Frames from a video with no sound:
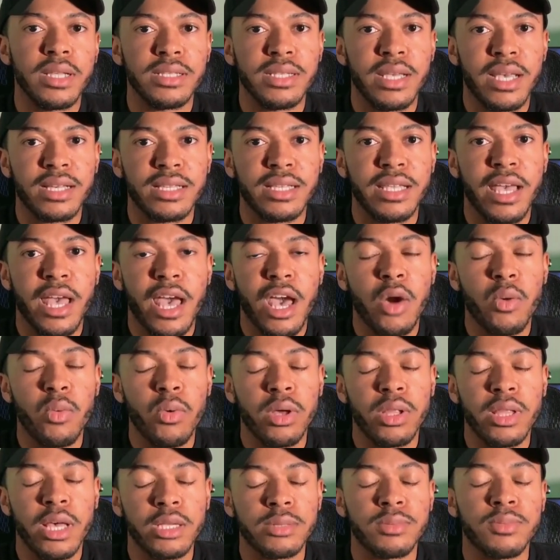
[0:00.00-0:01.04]
exactly how
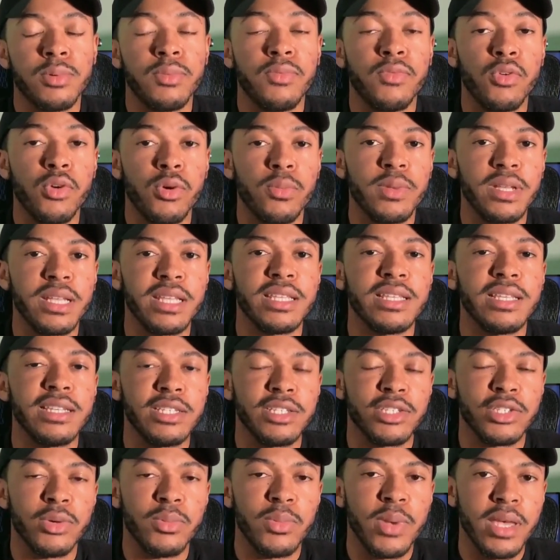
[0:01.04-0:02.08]
well I was performing in
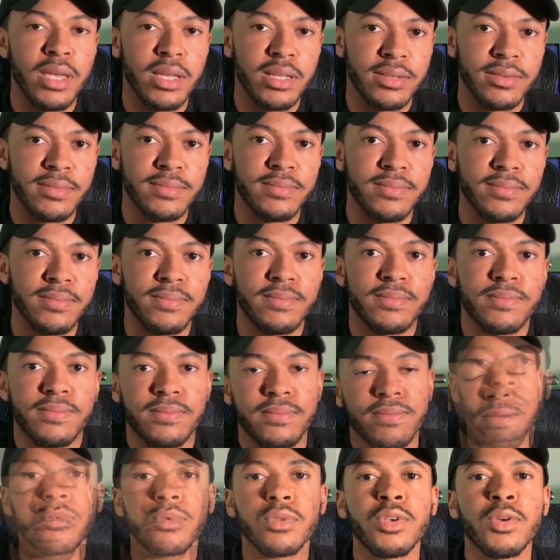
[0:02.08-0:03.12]
each domain.
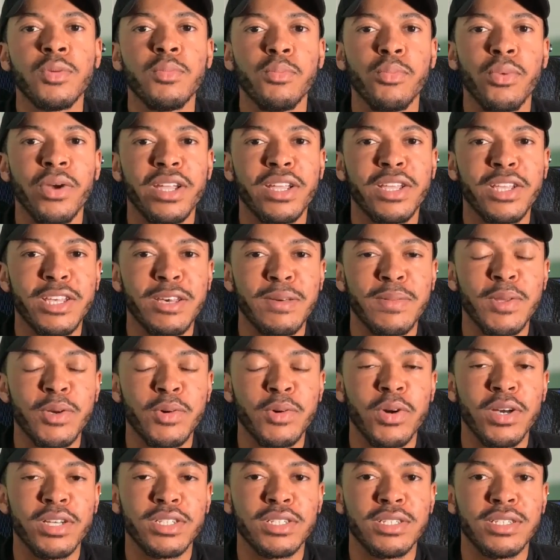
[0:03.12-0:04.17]
Breaking up the
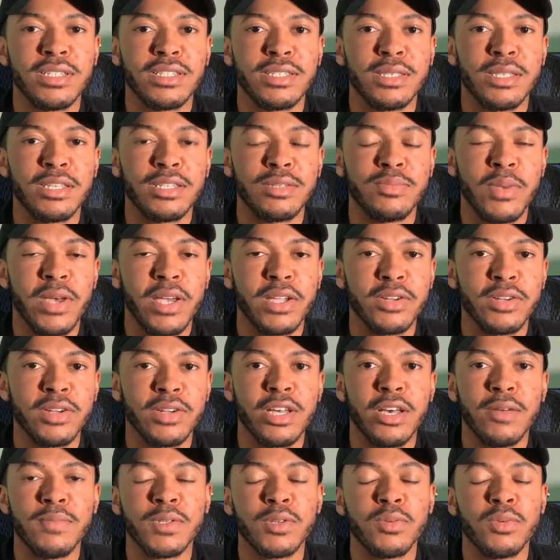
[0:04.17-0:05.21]
questions in this manner
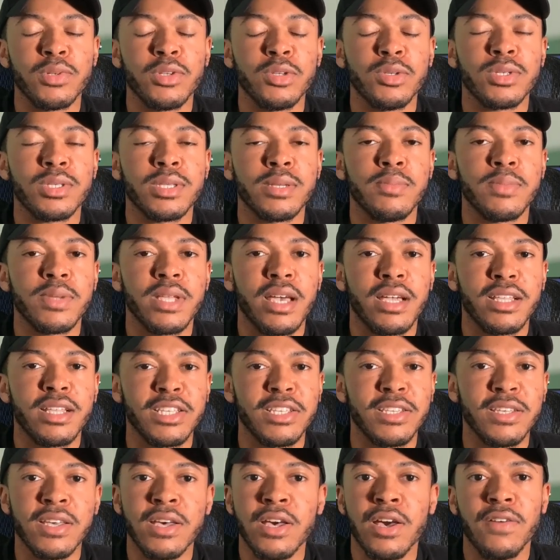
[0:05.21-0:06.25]
helped to reduce the
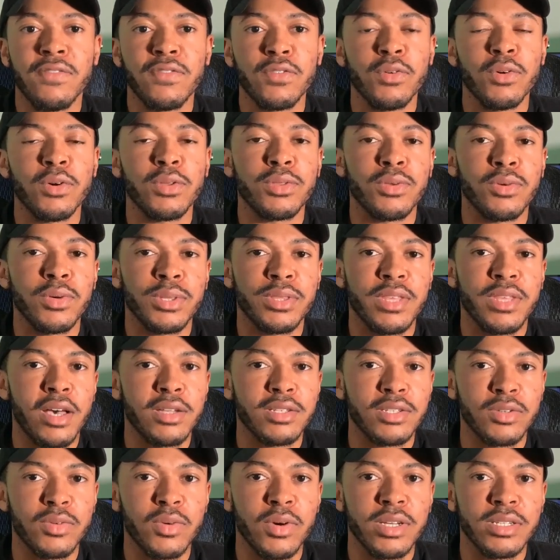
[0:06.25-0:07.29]
monotony of going through a
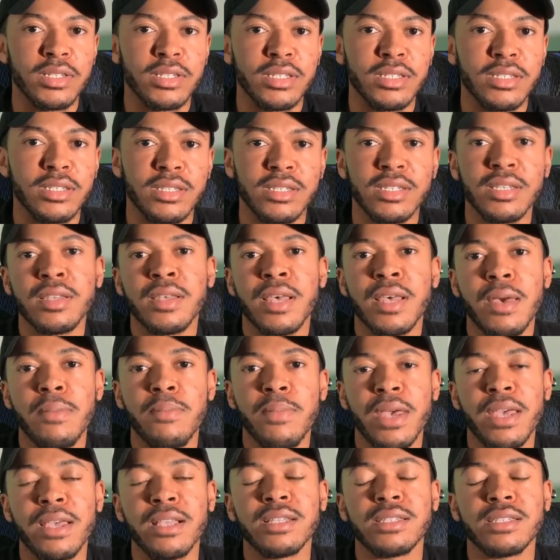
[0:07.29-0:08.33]
thousand questions and
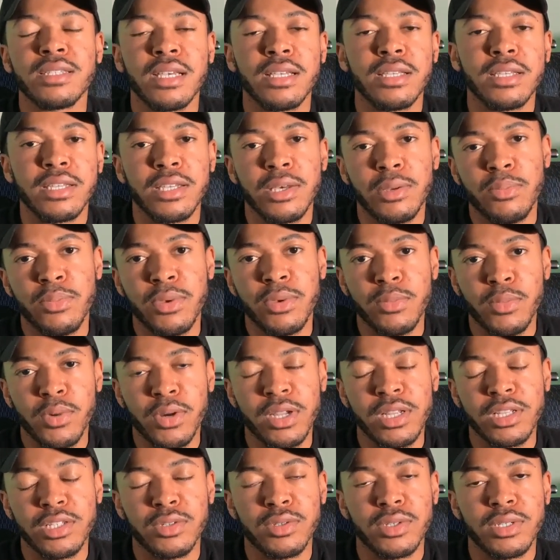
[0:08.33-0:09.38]
made studying a bit more
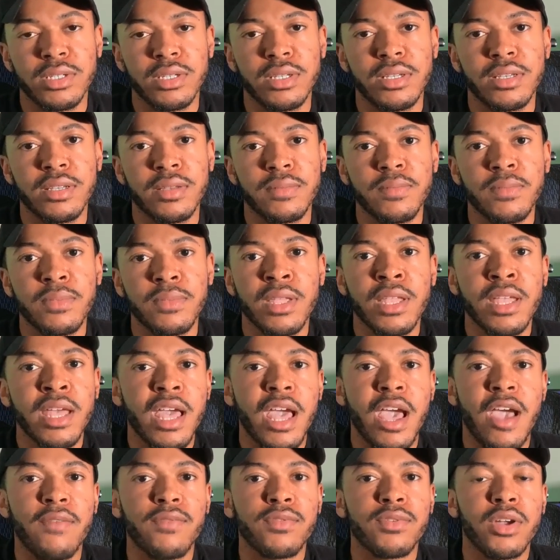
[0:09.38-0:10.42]
interesting.
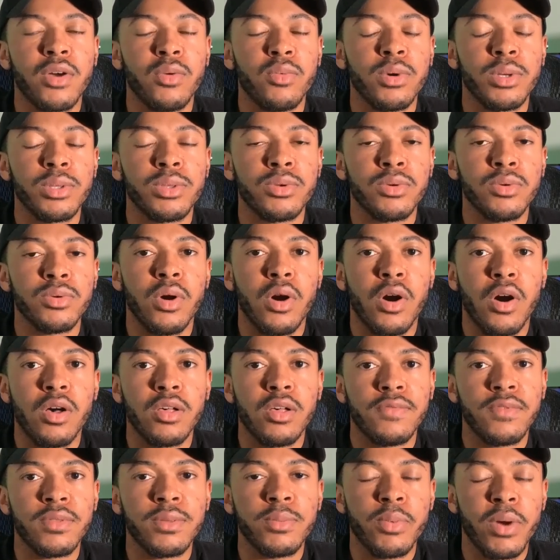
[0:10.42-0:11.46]
After I went through all
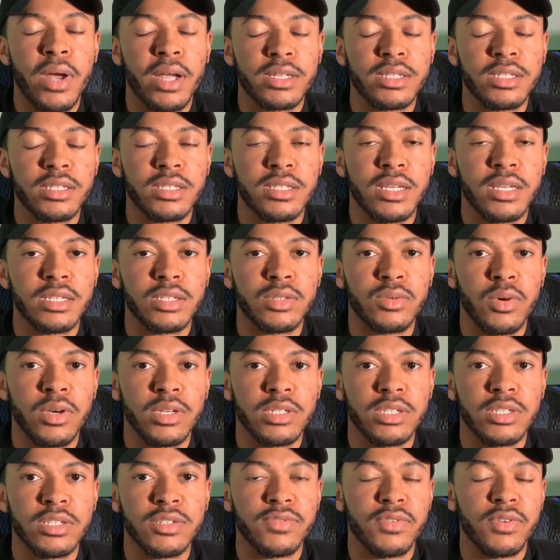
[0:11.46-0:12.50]
of the practice test
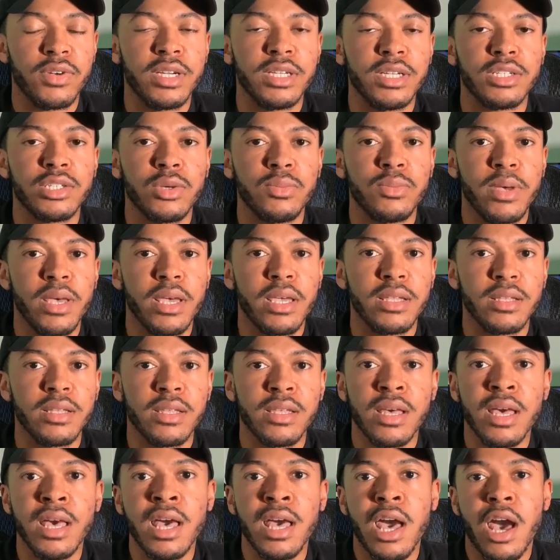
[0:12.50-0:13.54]
questions for each domain,
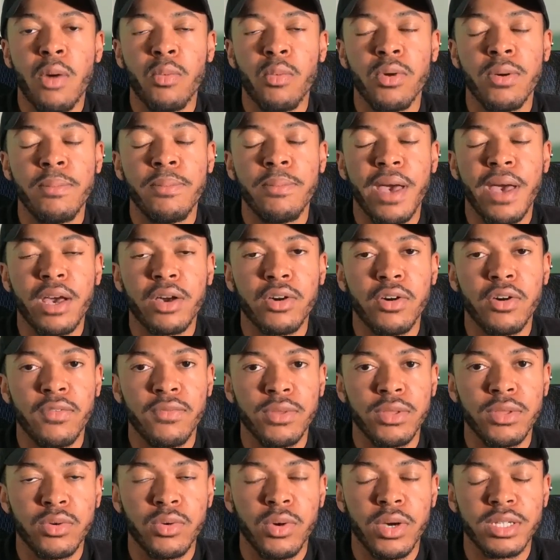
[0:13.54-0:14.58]
I went back over
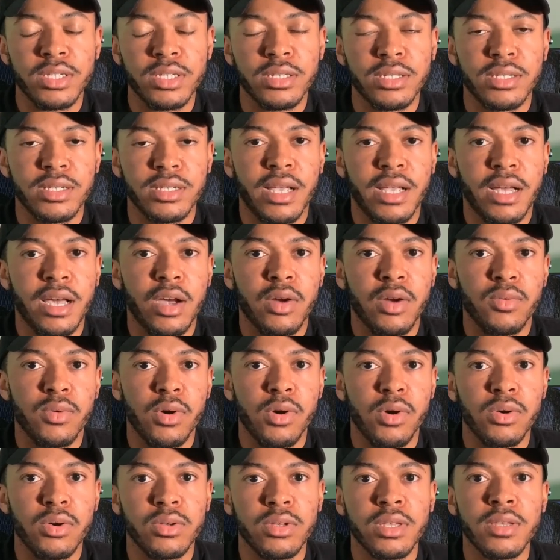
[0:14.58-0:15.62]
the questions that I got
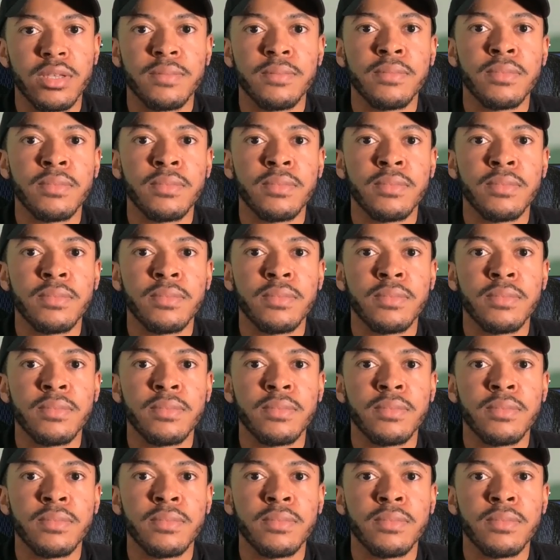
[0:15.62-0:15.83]
wrong